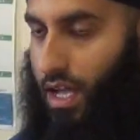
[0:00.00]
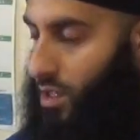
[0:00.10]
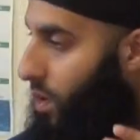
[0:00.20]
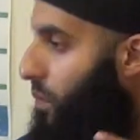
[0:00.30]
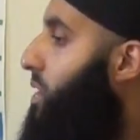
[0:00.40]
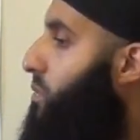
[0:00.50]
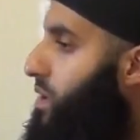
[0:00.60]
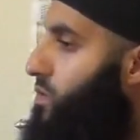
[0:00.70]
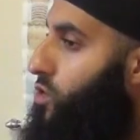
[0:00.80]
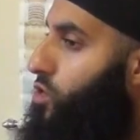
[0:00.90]
You're, uh, we're,
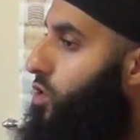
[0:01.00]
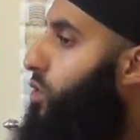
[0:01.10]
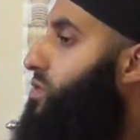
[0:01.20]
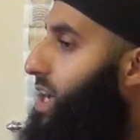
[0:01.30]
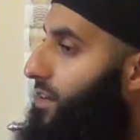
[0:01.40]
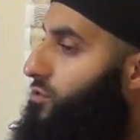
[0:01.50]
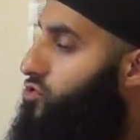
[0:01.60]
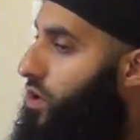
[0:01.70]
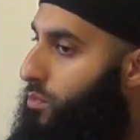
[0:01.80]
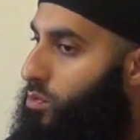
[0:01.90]
we're, you're not going to have
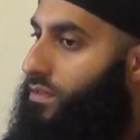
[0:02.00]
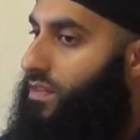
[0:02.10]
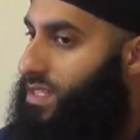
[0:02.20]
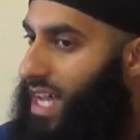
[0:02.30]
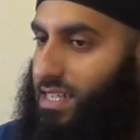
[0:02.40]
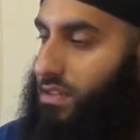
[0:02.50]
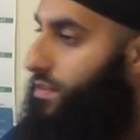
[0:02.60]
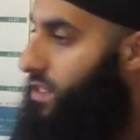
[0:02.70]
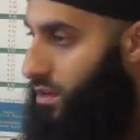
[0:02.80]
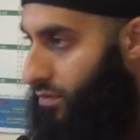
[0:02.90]
trouble and fasad and
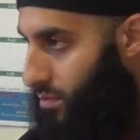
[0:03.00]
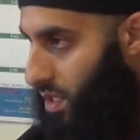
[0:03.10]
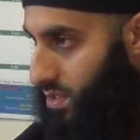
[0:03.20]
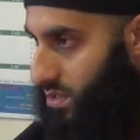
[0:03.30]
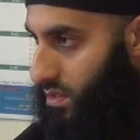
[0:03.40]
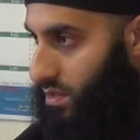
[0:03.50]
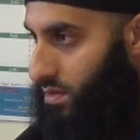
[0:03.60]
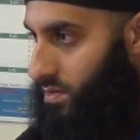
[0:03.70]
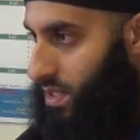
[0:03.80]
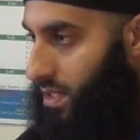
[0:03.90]
fitna from us.
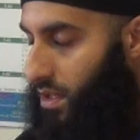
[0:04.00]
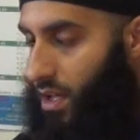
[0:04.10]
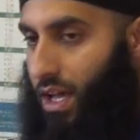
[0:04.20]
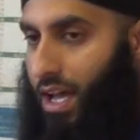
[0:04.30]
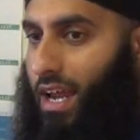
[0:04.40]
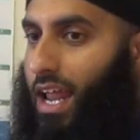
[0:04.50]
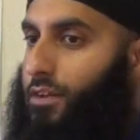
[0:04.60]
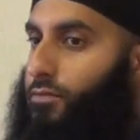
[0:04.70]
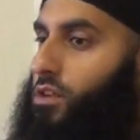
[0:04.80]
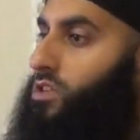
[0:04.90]
Okay?
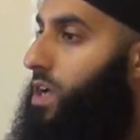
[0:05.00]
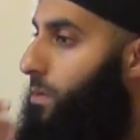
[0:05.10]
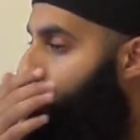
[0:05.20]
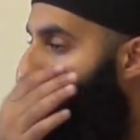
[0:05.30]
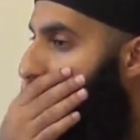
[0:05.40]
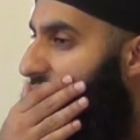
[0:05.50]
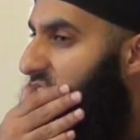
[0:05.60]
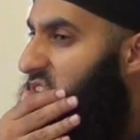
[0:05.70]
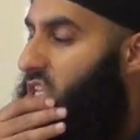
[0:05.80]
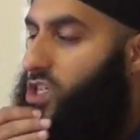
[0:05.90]
Like for example,
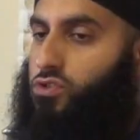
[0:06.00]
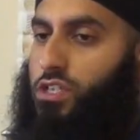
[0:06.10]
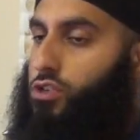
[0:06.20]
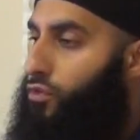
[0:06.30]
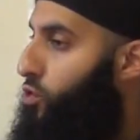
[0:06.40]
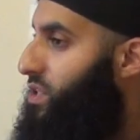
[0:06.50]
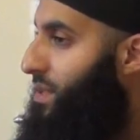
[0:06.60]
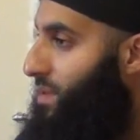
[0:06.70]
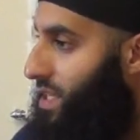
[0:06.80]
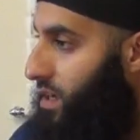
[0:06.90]
the Treaty of
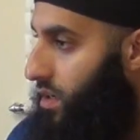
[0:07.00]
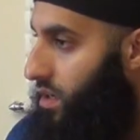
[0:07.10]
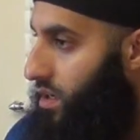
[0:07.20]
Hudaybiyah.